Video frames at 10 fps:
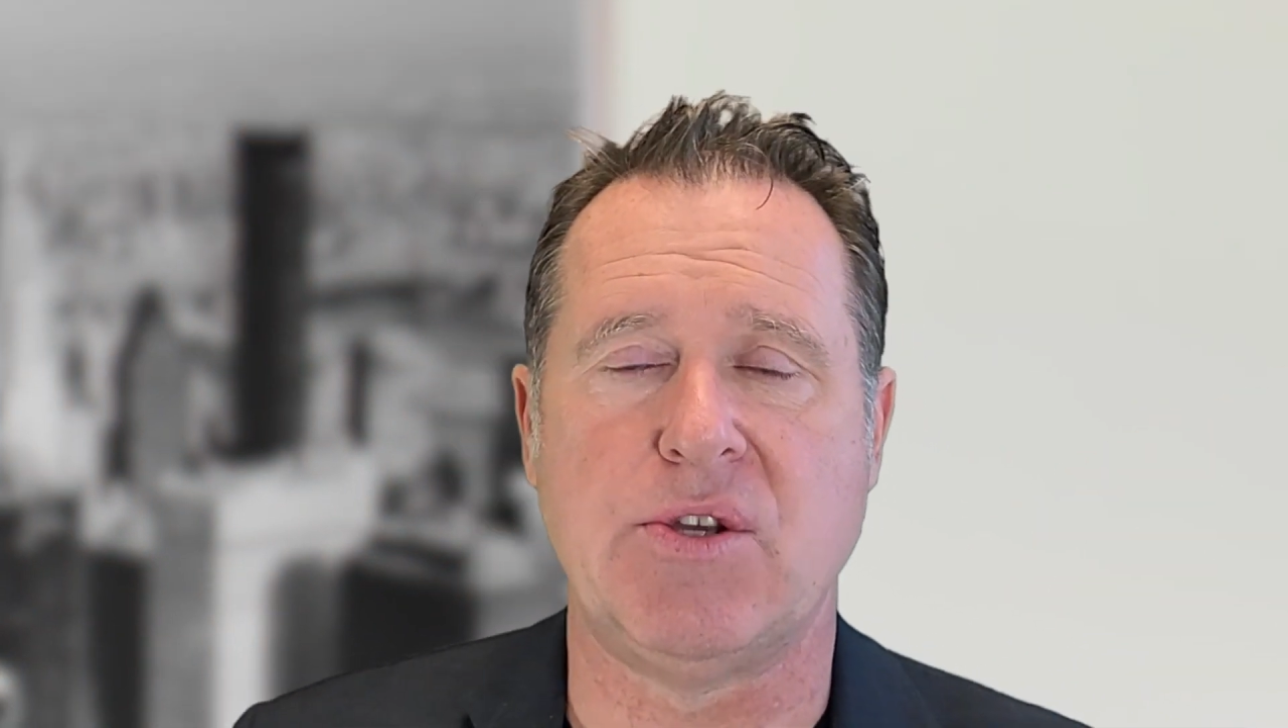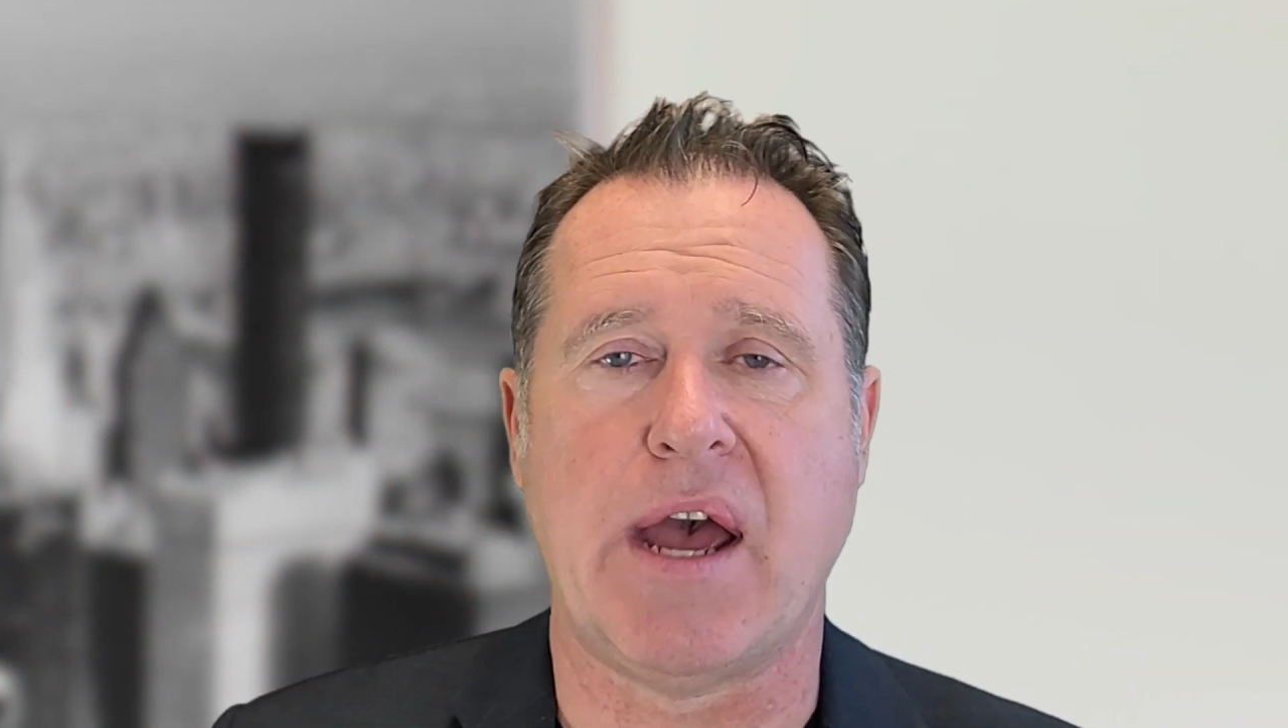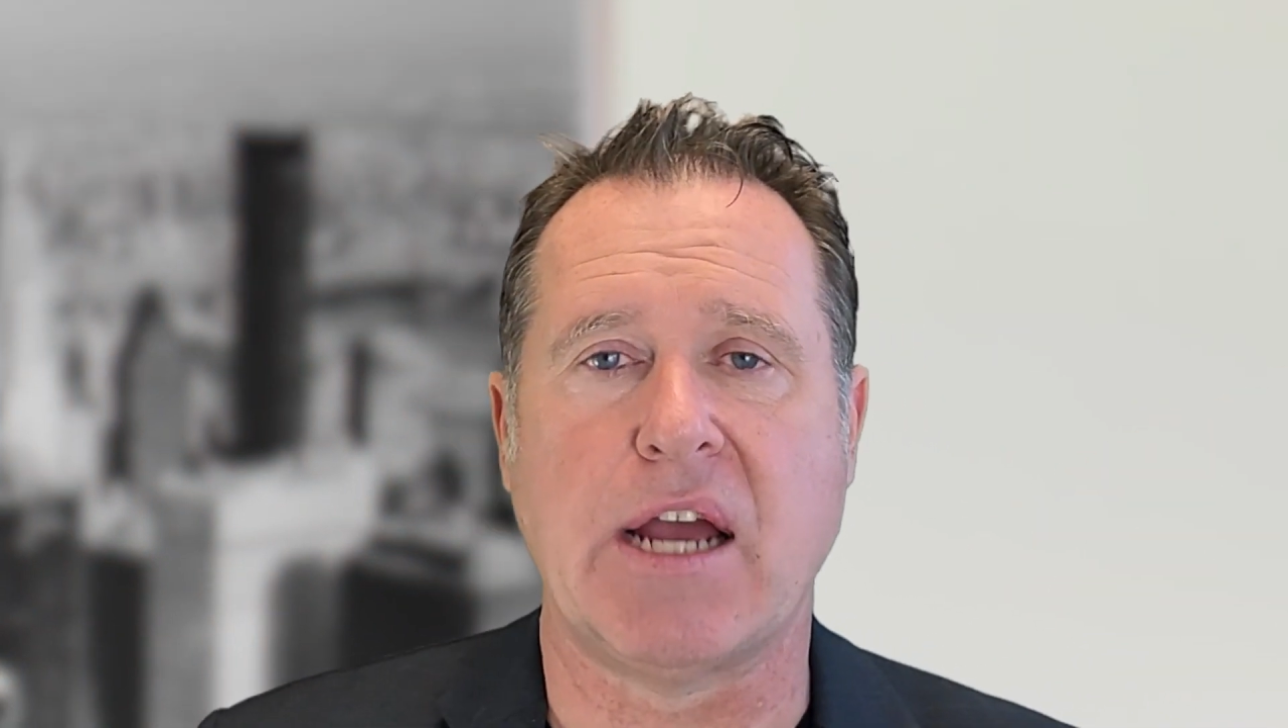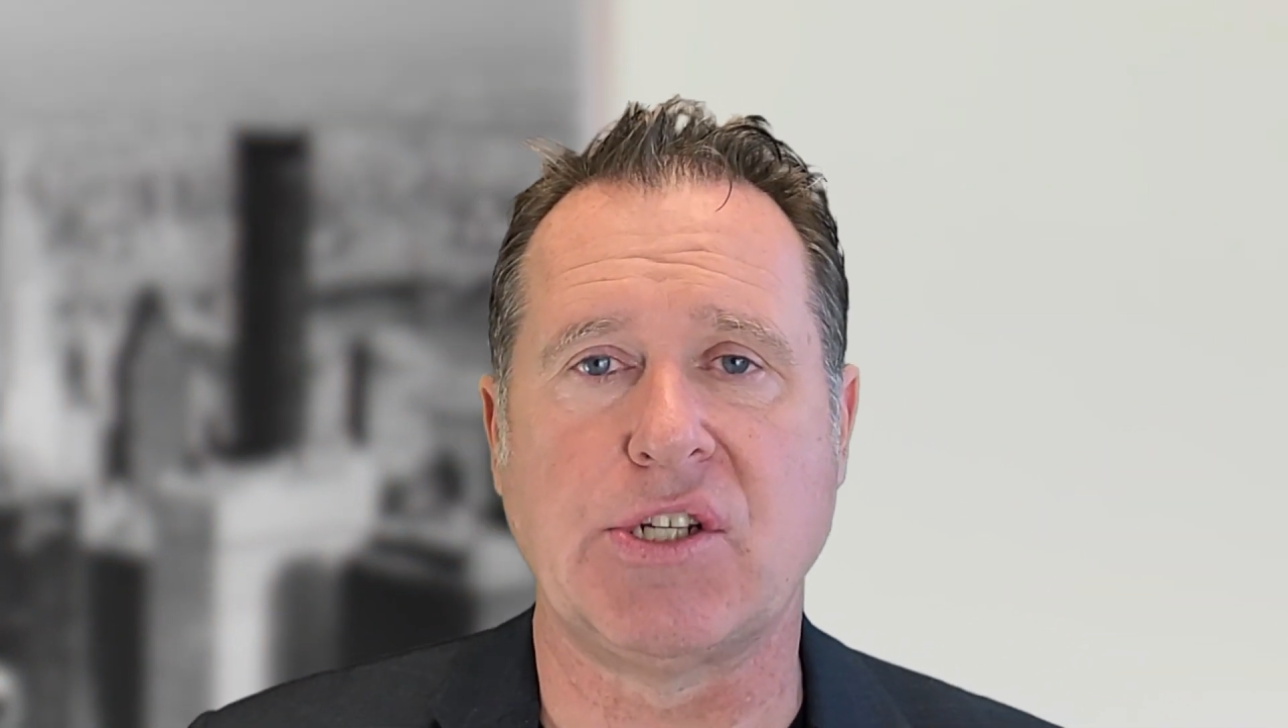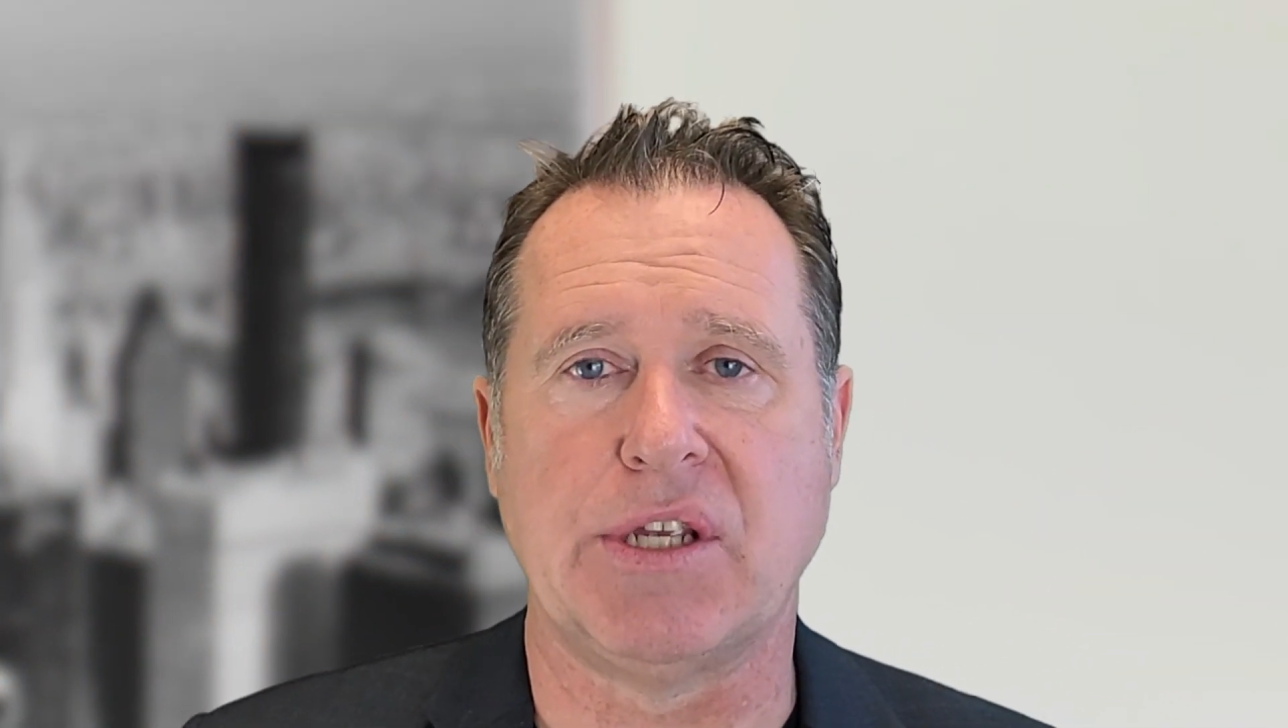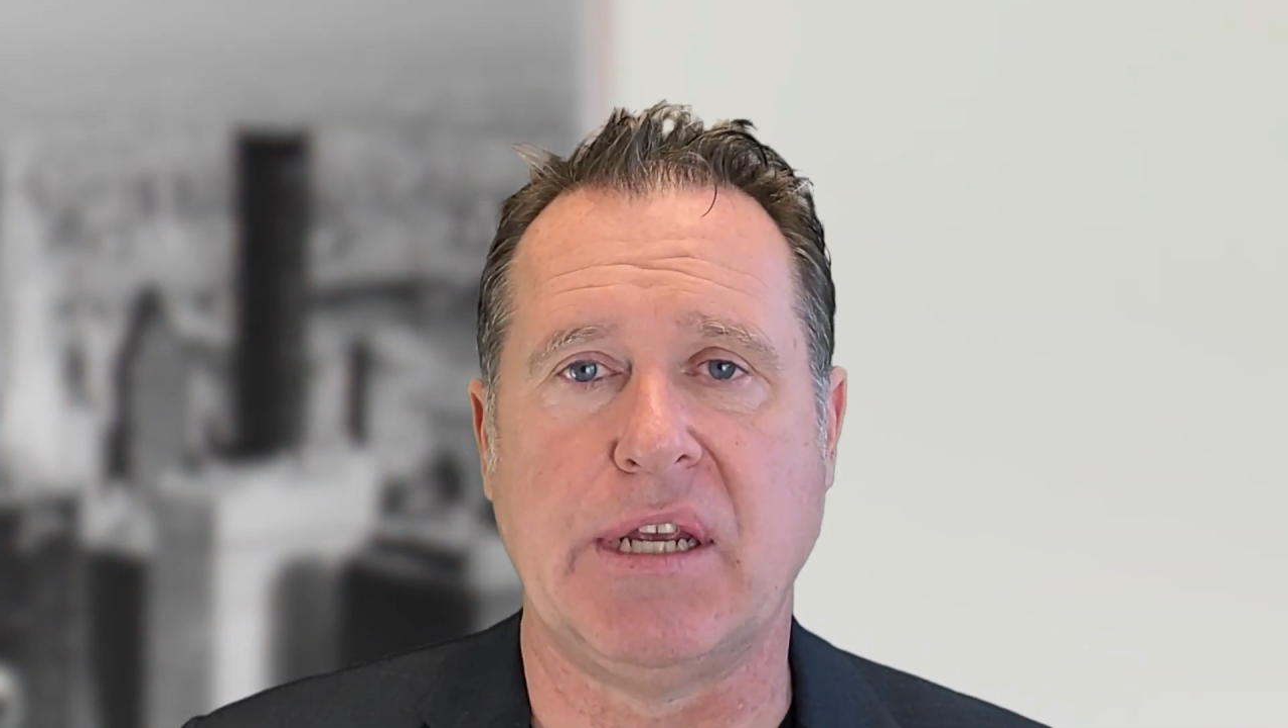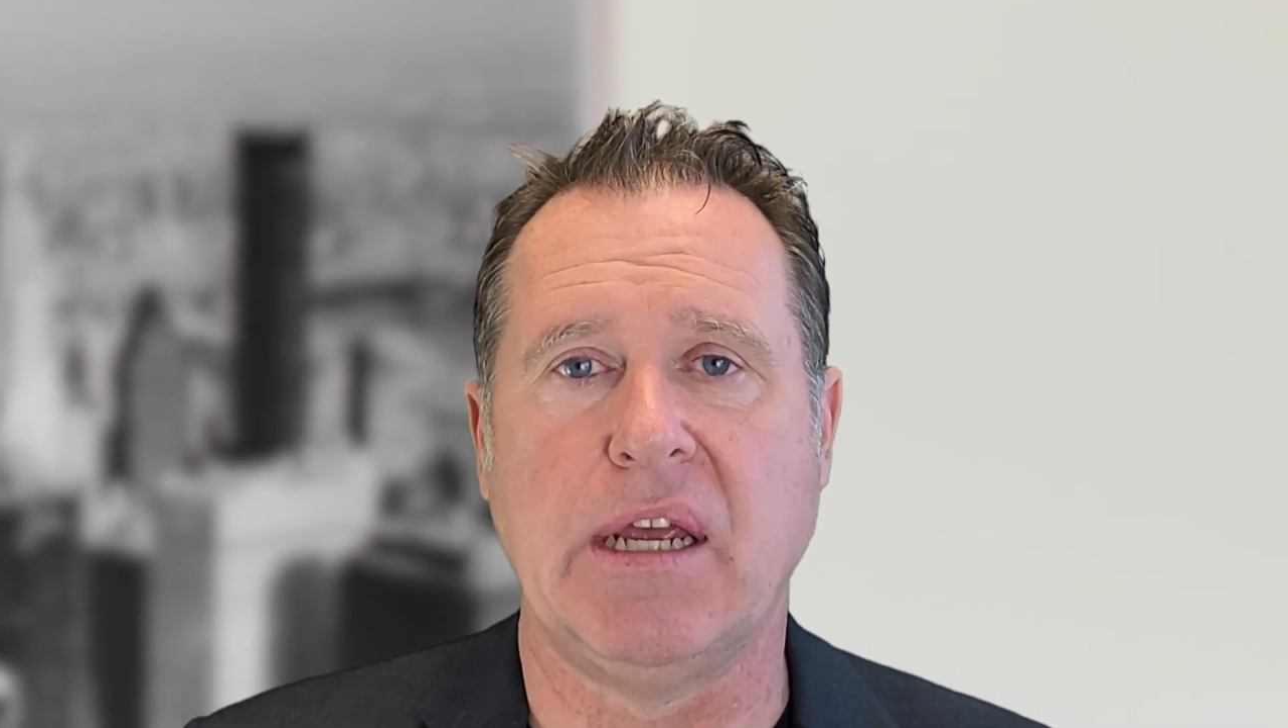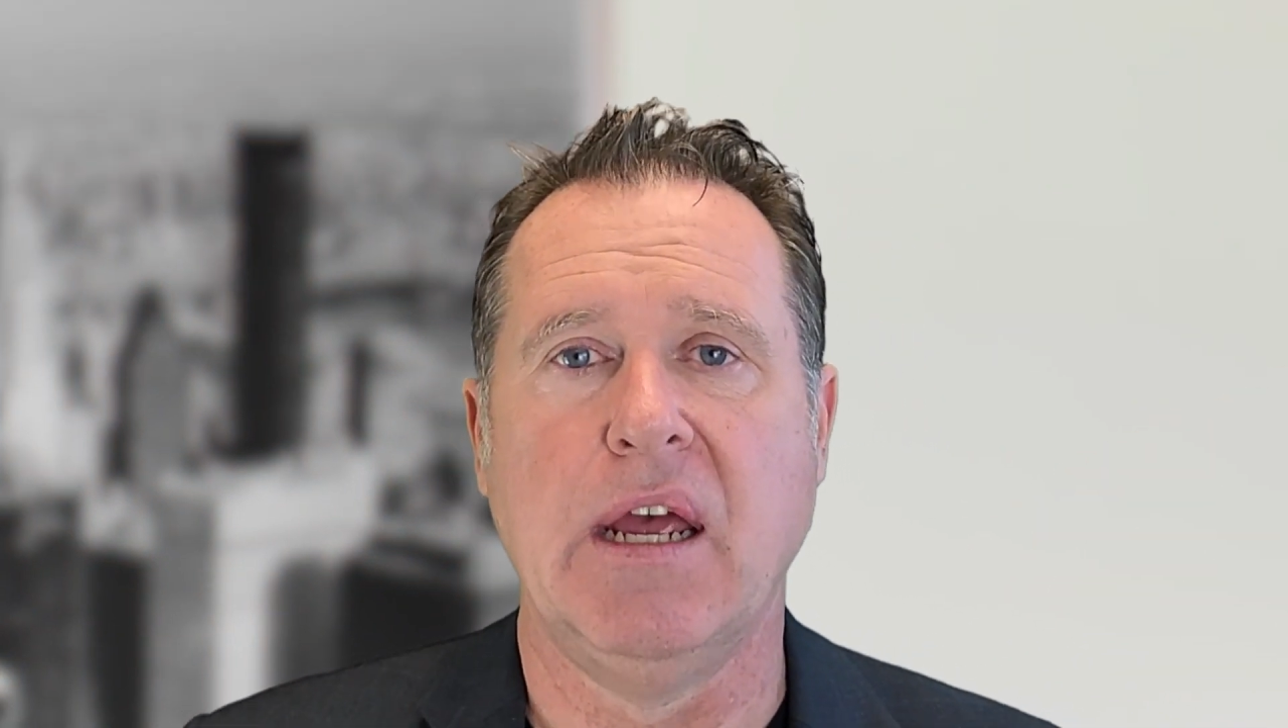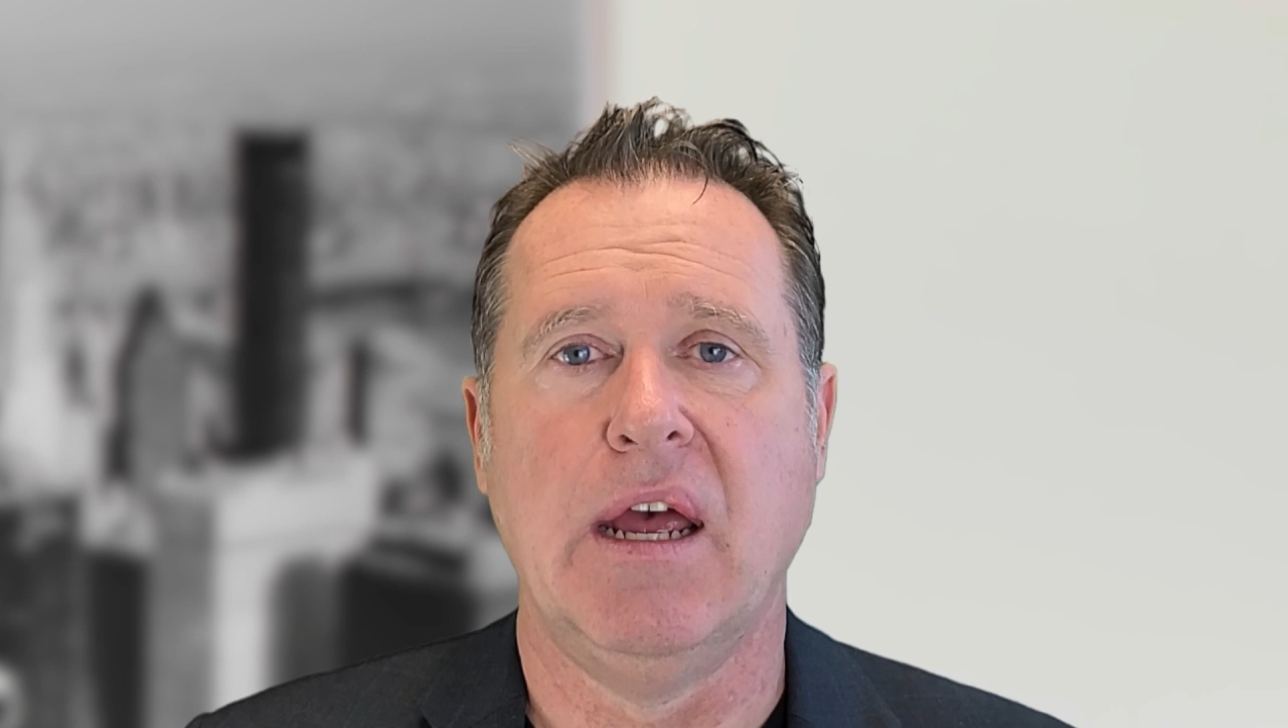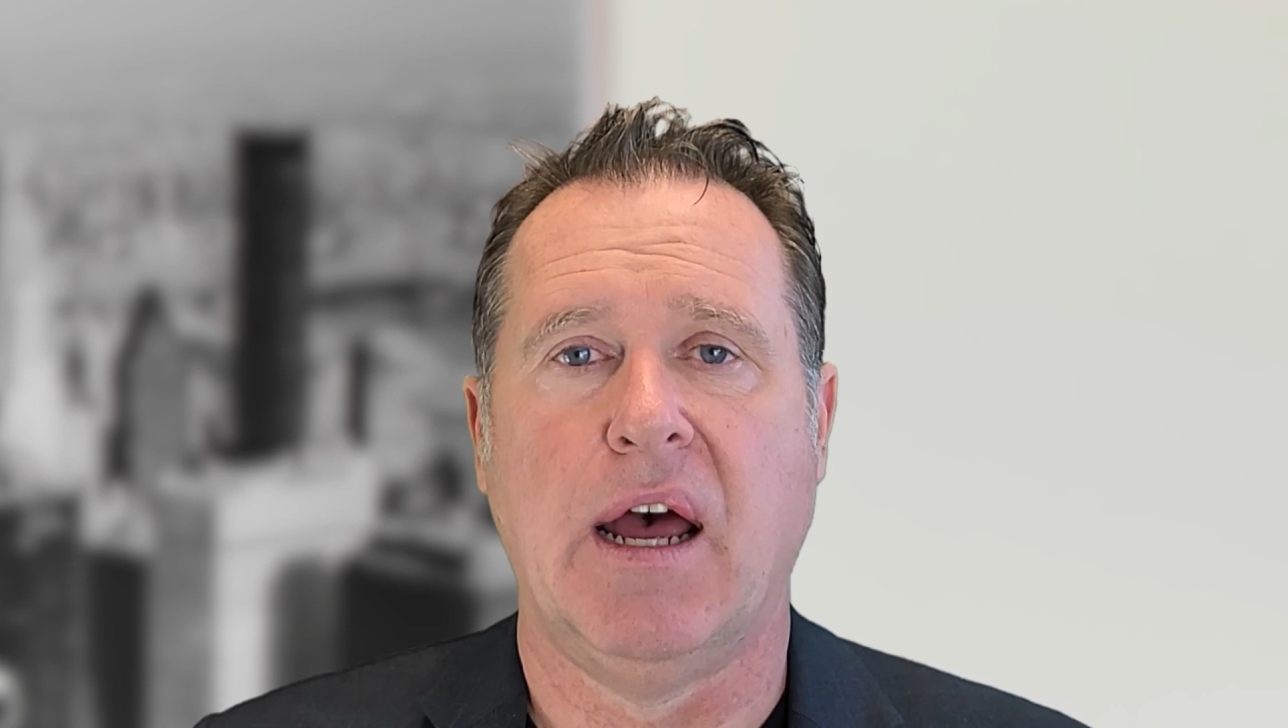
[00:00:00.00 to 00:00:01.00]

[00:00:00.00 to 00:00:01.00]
to actually